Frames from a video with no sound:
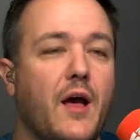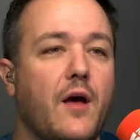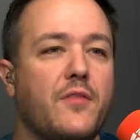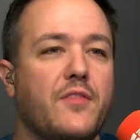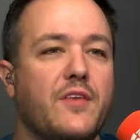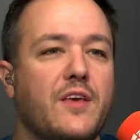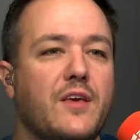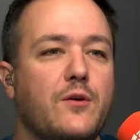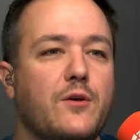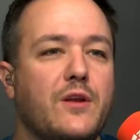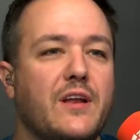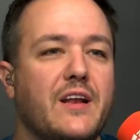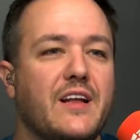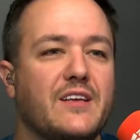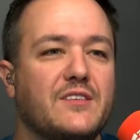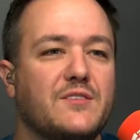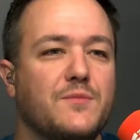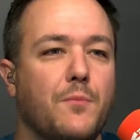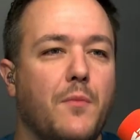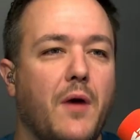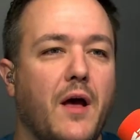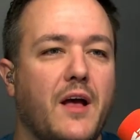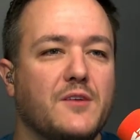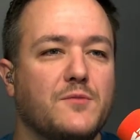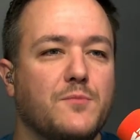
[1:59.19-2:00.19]
think you need as
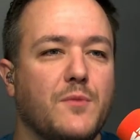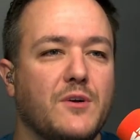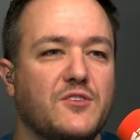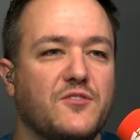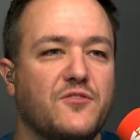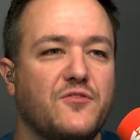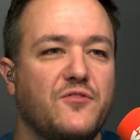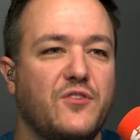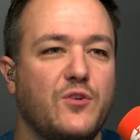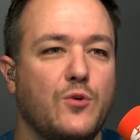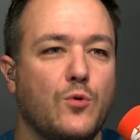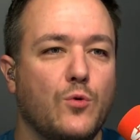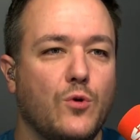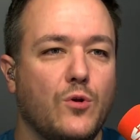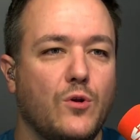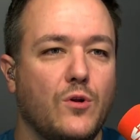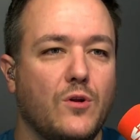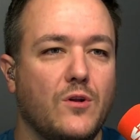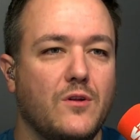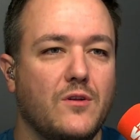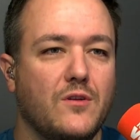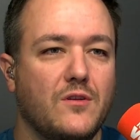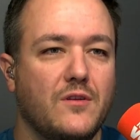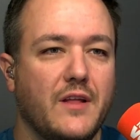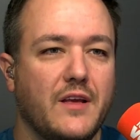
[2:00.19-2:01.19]
as much fuel.
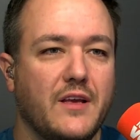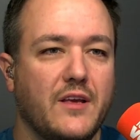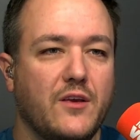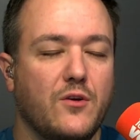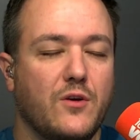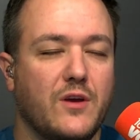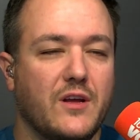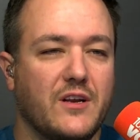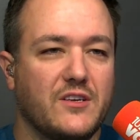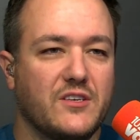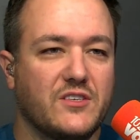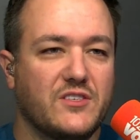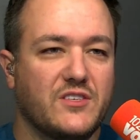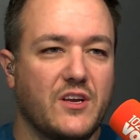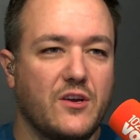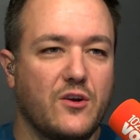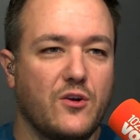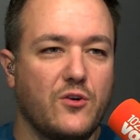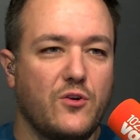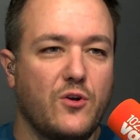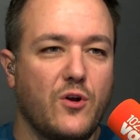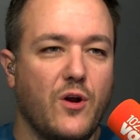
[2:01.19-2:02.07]
Like you can just you, you don't